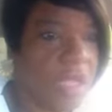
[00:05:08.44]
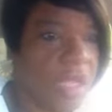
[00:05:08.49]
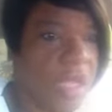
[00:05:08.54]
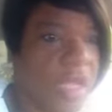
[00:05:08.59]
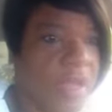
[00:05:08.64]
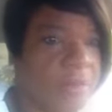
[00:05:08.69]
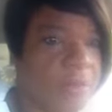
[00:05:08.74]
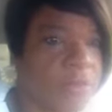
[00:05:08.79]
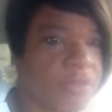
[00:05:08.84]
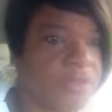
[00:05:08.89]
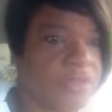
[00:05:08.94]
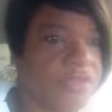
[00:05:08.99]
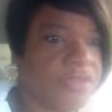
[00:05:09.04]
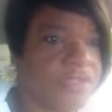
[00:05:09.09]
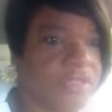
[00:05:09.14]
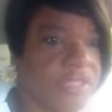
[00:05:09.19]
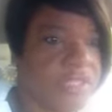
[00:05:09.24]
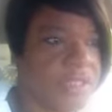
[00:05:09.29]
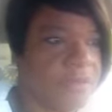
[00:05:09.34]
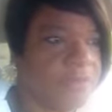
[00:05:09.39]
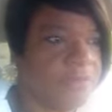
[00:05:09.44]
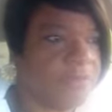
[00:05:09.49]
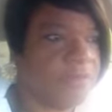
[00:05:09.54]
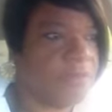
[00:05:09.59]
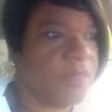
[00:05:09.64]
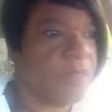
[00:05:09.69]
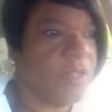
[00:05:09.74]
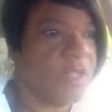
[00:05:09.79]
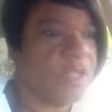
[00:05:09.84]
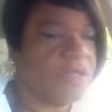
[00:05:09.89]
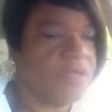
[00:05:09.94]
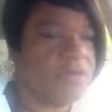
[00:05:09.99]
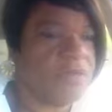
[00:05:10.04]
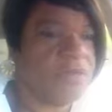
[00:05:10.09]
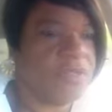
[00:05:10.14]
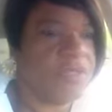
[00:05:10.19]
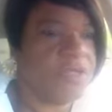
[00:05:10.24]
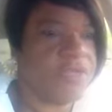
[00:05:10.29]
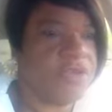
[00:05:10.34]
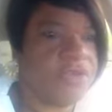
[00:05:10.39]
I'm going to see.
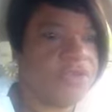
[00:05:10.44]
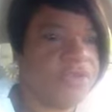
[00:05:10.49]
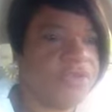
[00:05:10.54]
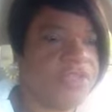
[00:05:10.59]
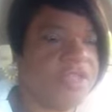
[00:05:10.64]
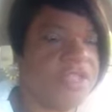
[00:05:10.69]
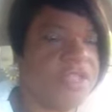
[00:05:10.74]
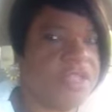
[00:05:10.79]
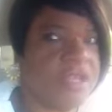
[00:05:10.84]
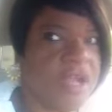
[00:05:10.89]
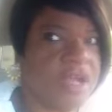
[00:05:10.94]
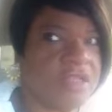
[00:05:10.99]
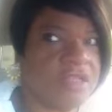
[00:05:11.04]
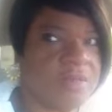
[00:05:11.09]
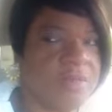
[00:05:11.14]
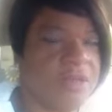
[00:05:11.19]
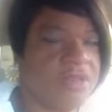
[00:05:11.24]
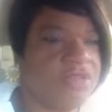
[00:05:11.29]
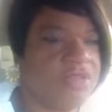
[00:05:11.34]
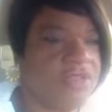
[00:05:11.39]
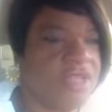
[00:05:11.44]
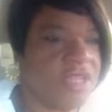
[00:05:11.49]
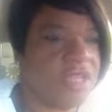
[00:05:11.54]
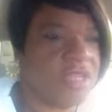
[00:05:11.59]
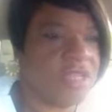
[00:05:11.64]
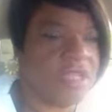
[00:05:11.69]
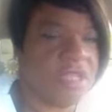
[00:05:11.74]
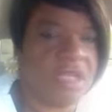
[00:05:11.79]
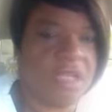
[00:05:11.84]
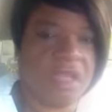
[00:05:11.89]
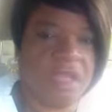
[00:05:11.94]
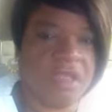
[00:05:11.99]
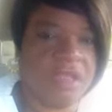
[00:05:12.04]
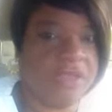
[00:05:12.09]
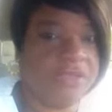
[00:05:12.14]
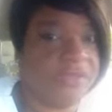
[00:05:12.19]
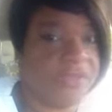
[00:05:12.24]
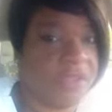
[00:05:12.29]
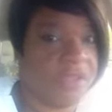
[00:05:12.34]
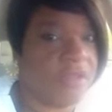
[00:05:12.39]
When you hear detox, it makes you think, yeah,
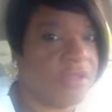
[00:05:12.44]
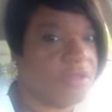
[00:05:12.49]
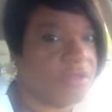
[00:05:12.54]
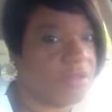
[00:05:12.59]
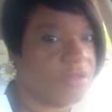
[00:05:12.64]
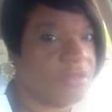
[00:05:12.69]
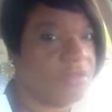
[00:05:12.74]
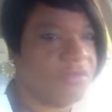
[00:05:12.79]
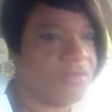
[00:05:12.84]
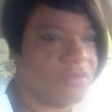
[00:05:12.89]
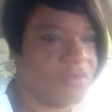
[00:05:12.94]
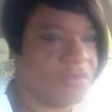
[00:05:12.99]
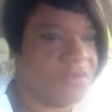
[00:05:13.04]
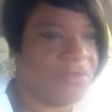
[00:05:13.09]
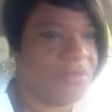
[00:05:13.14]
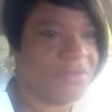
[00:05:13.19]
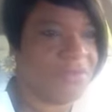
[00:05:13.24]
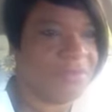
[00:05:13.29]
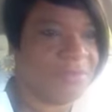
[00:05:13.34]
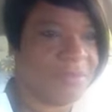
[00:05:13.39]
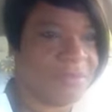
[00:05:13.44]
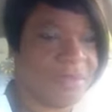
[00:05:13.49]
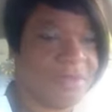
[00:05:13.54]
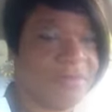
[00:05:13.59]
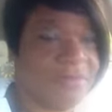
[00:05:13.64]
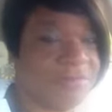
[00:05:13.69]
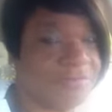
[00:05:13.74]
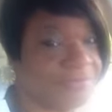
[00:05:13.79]
that's good for you. But